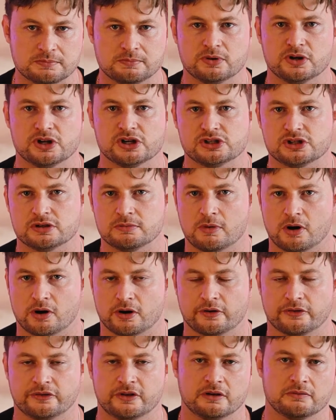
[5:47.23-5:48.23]
British
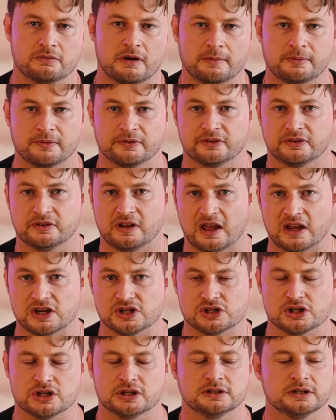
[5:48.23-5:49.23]
democracy,
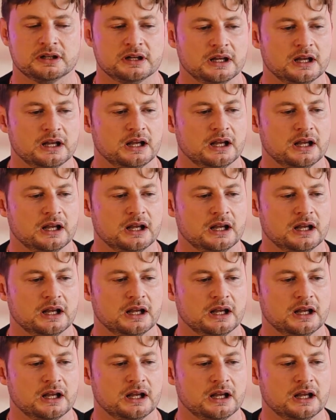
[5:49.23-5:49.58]
representation,